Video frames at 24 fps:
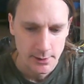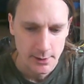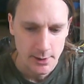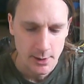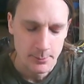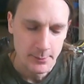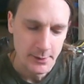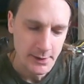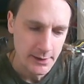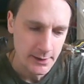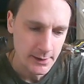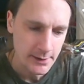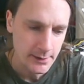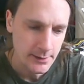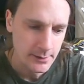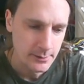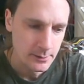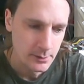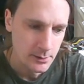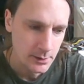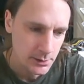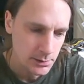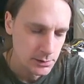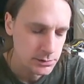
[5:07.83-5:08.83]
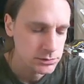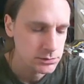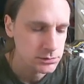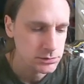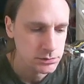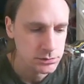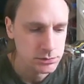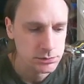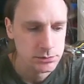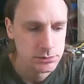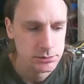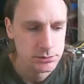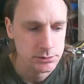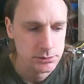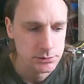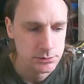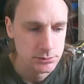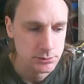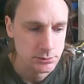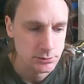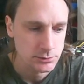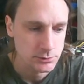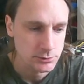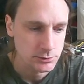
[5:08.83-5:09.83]
I mean,
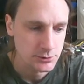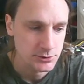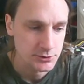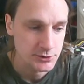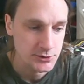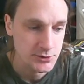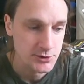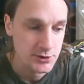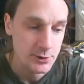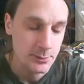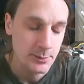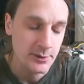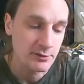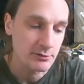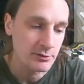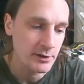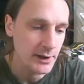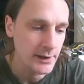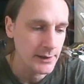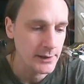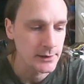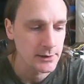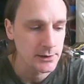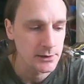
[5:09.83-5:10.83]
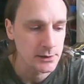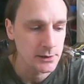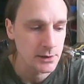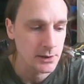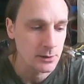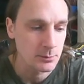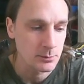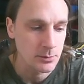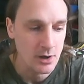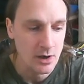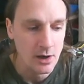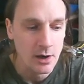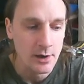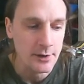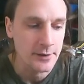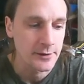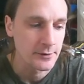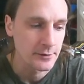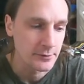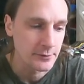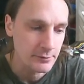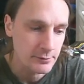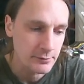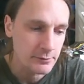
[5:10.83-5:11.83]
to be real, I'm kind
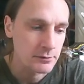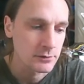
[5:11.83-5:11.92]
of